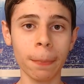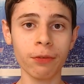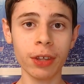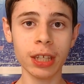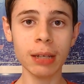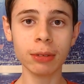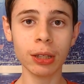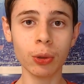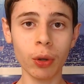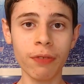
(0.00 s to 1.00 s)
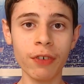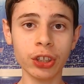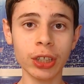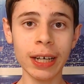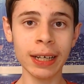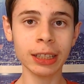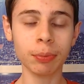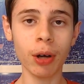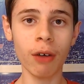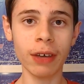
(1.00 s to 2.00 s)
for the teams in the North Division, it is a
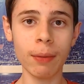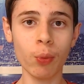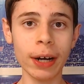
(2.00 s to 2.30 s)
playoff game.